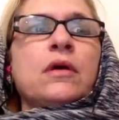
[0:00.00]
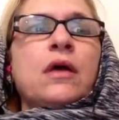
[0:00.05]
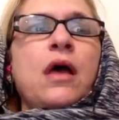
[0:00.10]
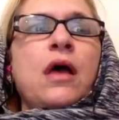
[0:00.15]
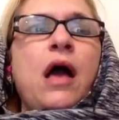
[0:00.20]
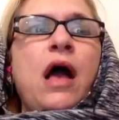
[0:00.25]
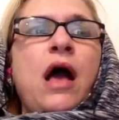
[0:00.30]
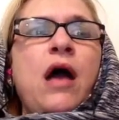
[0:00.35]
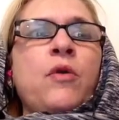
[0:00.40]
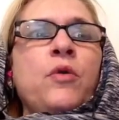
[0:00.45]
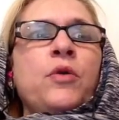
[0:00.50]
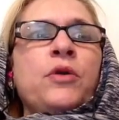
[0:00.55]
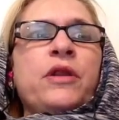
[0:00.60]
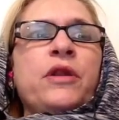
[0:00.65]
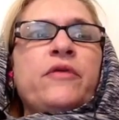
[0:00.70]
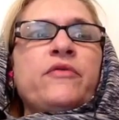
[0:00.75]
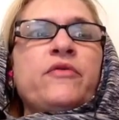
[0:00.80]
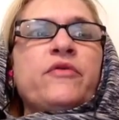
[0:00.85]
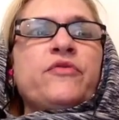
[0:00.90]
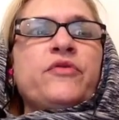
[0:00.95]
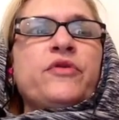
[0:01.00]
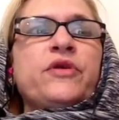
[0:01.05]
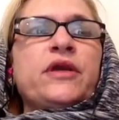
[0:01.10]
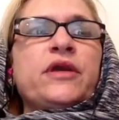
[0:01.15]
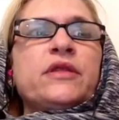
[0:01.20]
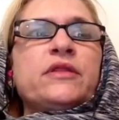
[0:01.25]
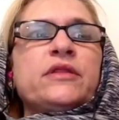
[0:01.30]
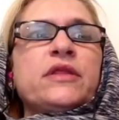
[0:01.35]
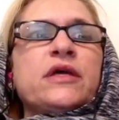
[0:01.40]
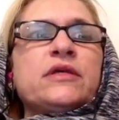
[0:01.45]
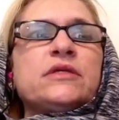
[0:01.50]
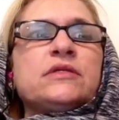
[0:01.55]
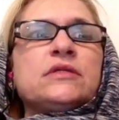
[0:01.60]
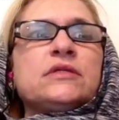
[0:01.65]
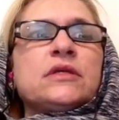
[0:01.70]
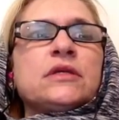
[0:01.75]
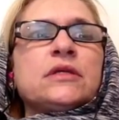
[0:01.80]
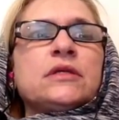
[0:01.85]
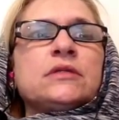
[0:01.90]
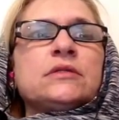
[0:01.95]
I will never forget that
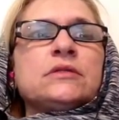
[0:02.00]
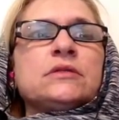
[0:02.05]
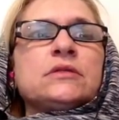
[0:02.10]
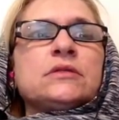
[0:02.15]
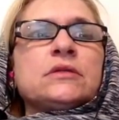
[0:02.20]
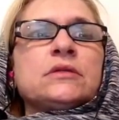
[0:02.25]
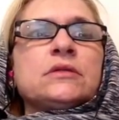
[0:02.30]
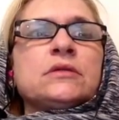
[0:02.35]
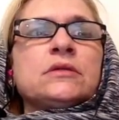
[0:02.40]
sentence.